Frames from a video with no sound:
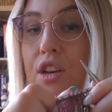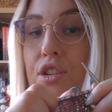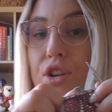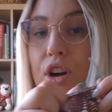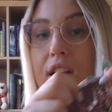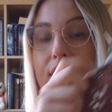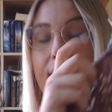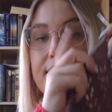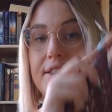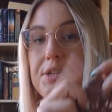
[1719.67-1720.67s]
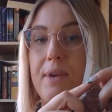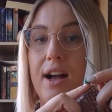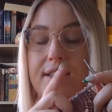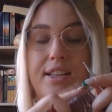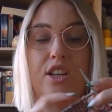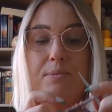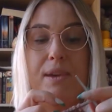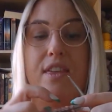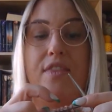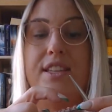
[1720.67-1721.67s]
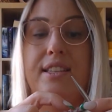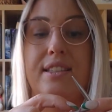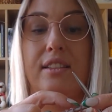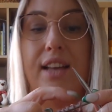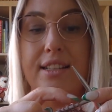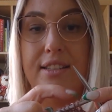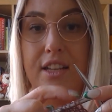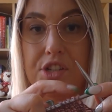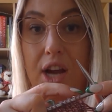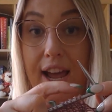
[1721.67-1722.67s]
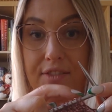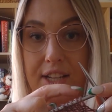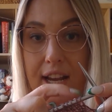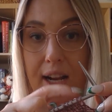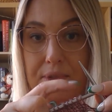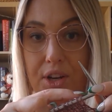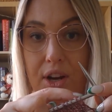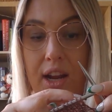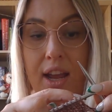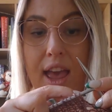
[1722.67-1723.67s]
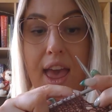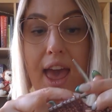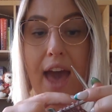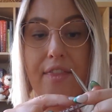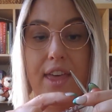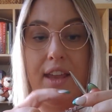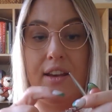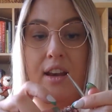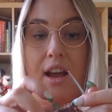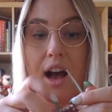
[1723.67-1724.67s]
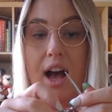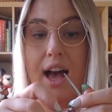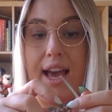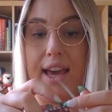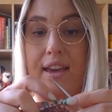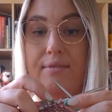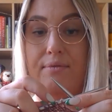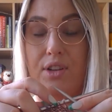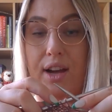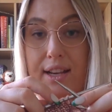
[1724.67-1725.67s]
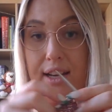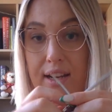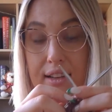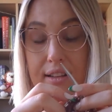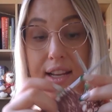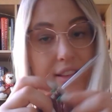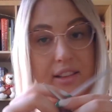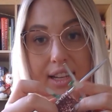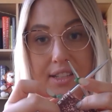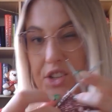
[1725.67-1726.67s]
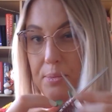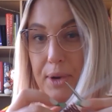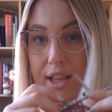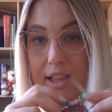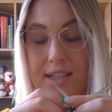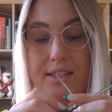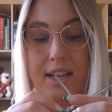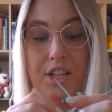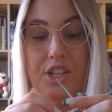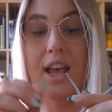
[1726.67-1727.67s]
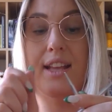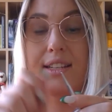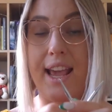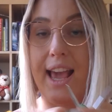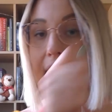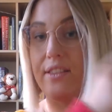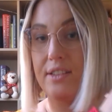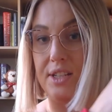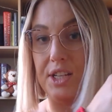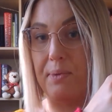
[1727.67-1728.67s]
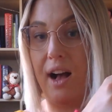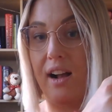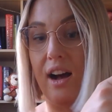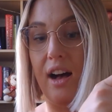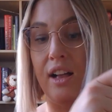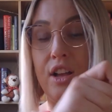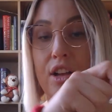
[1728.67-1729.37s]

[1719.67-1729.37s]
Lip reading: So that stitch marker tells me that this is the last stitch I have to get up to. And then I knit the last stitch or purl the last stitch, take out the stitch marker,